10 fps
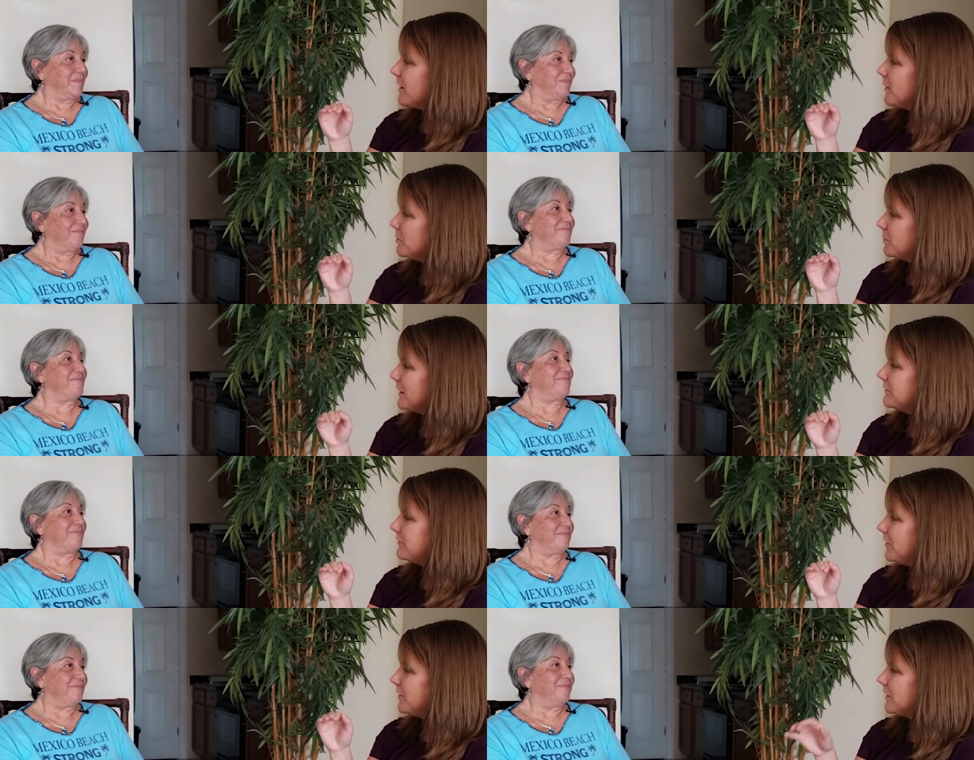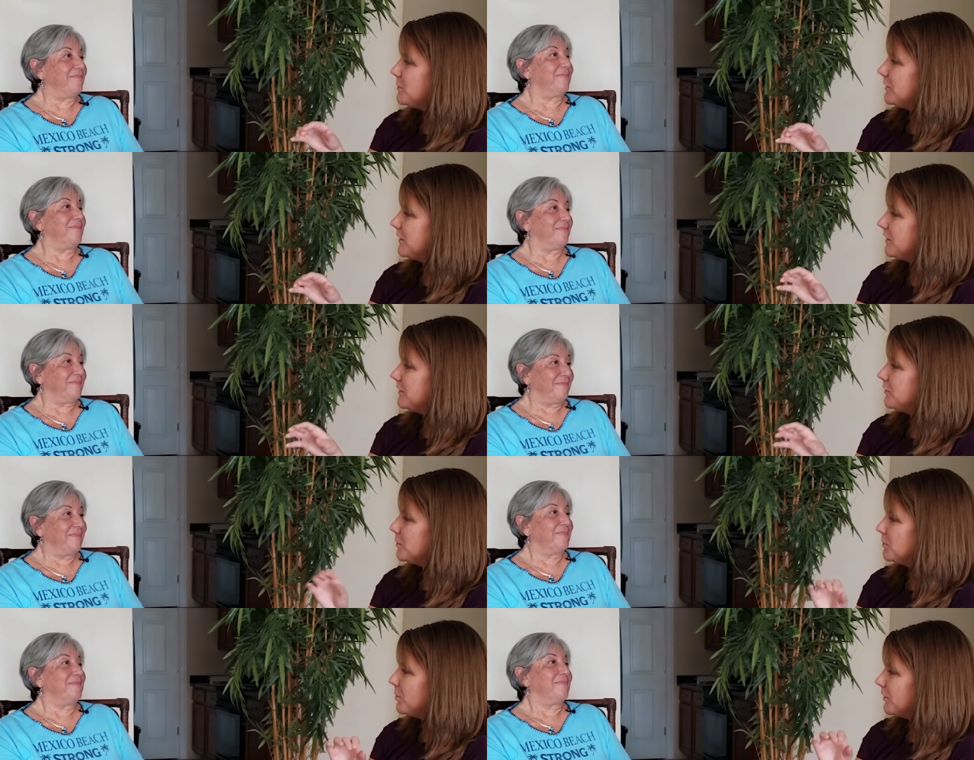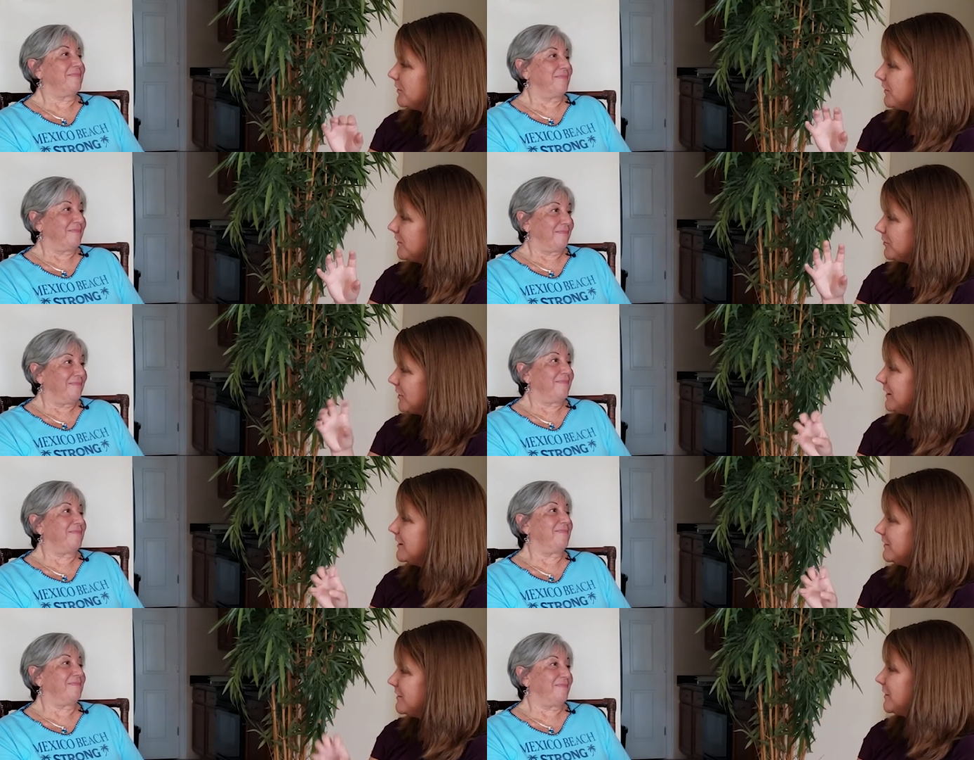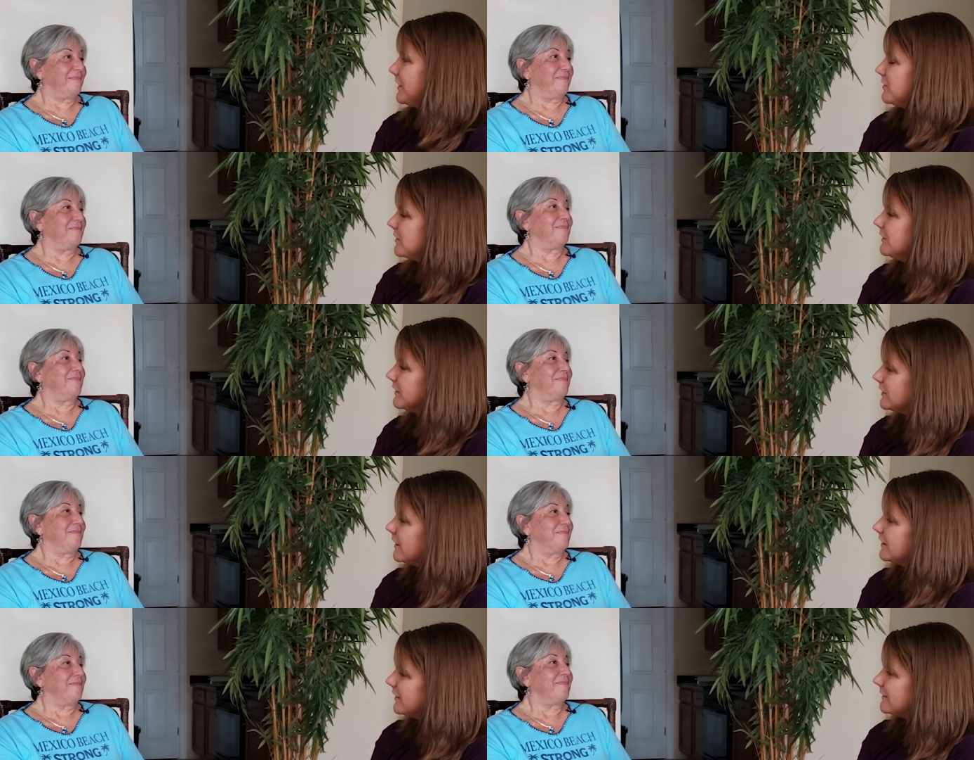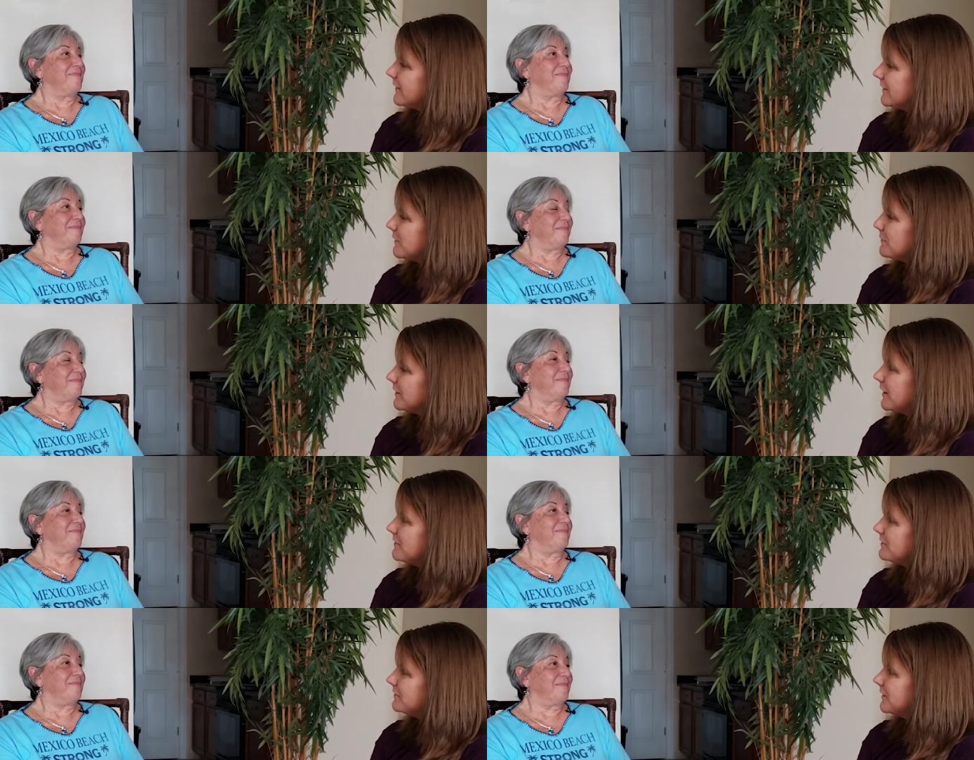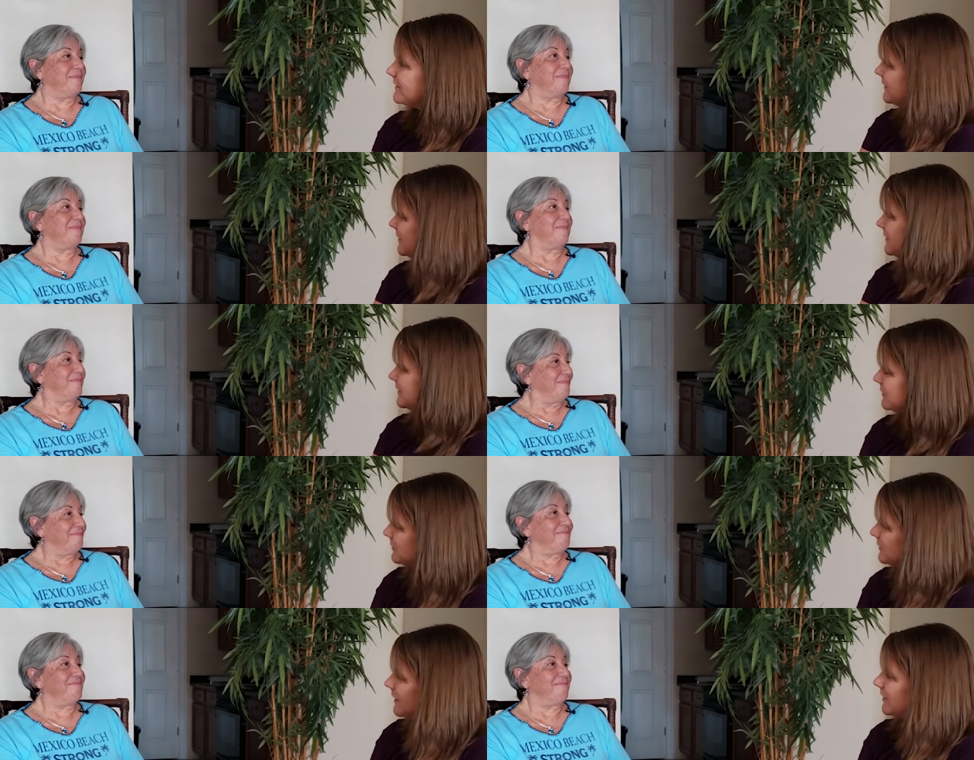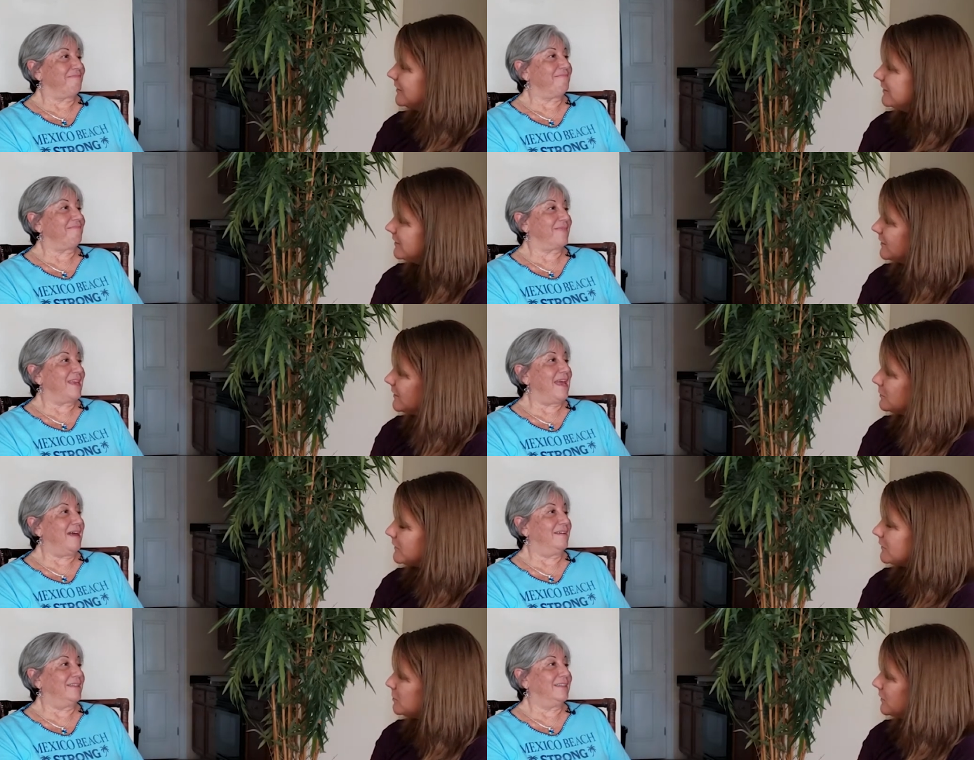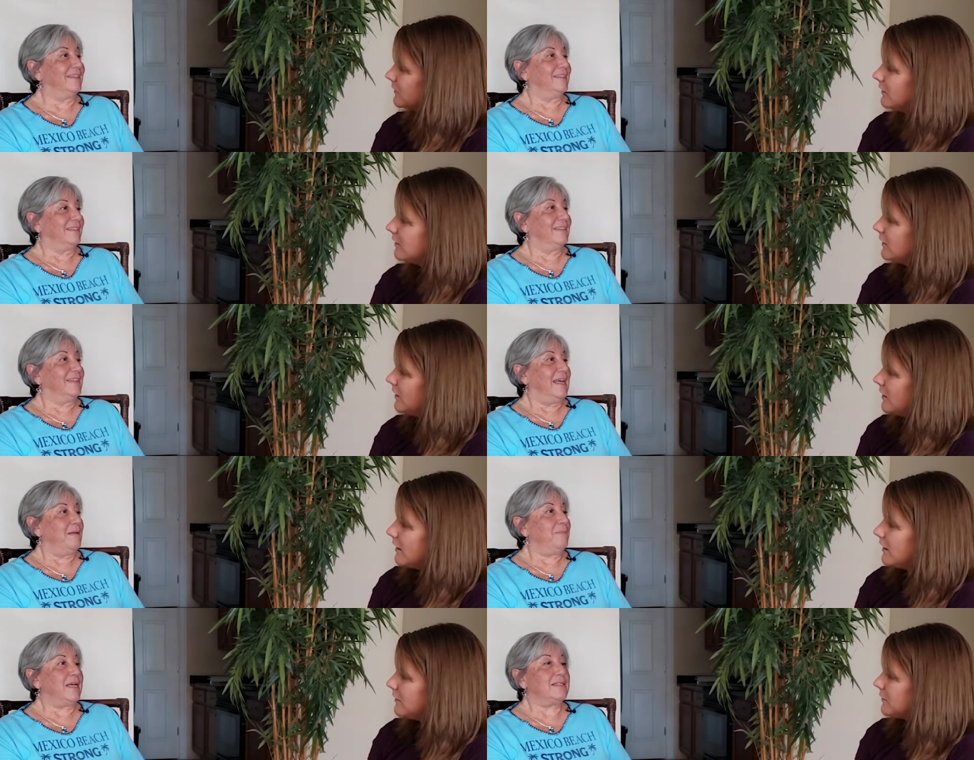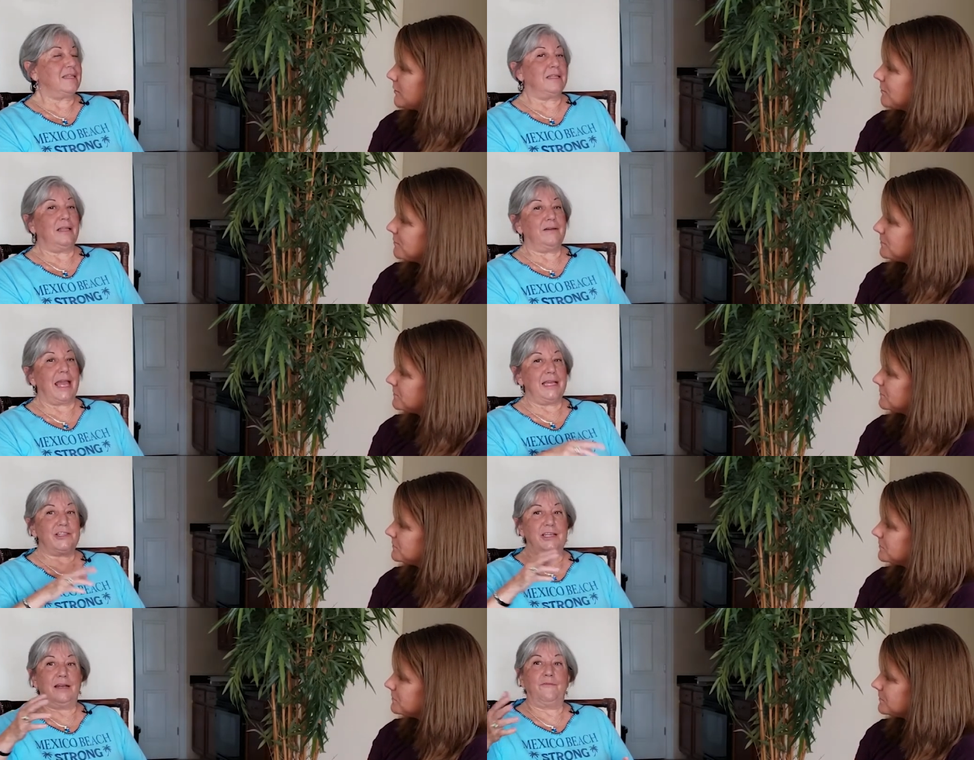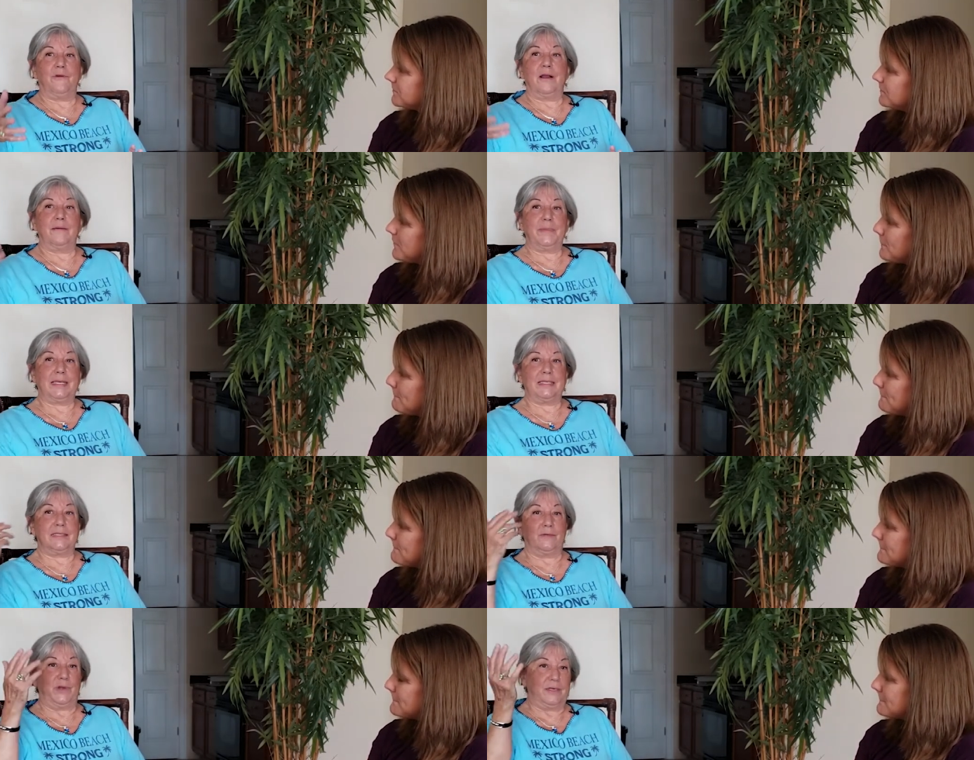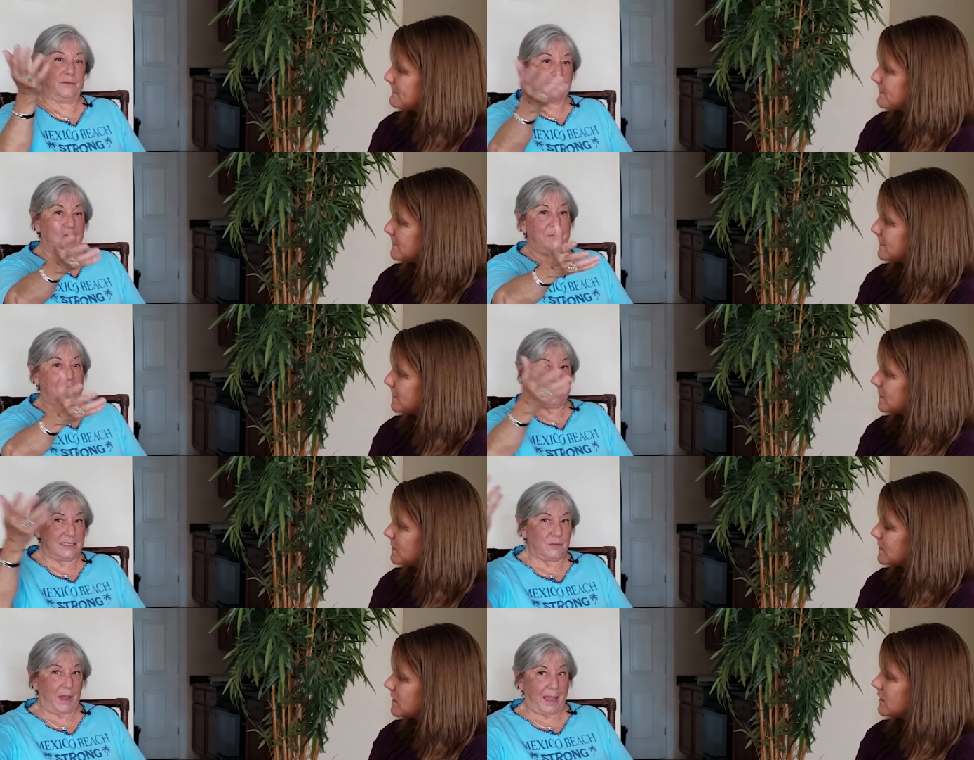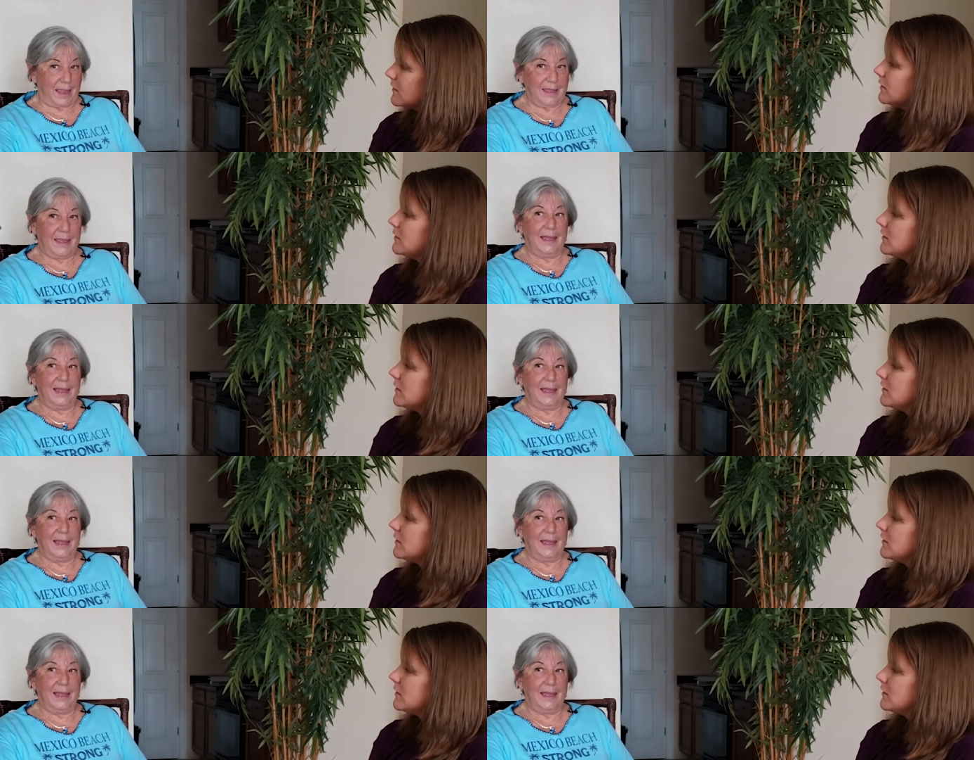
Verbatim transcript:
Speaker 1: up, rainfall mm-hmm. accumulating due to poor drainage during an event like that. That's not mm-hmm. something I've considered.
Speaker 2: Mm-hmm. Uh-huh. Yeah. And because of the location of where, because the wind was coming this way